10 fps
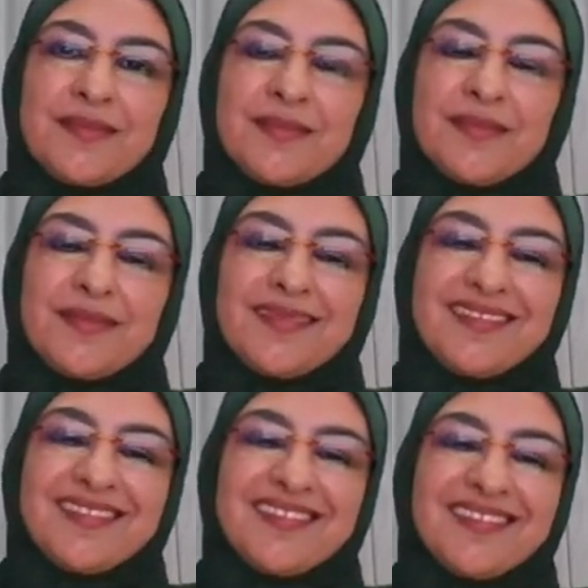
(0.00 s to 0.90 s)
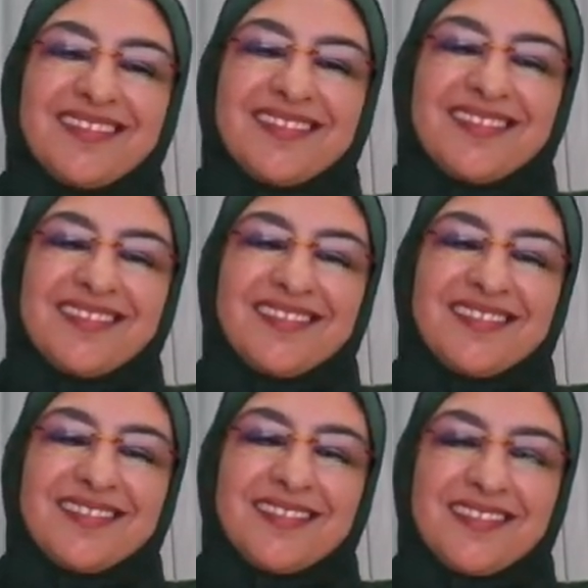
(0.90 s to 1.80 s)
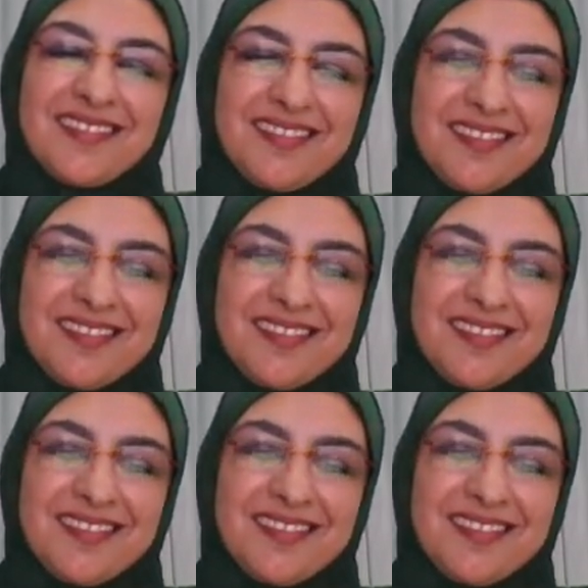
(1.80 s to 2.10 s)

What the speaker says: No words are spoken by the person on screen.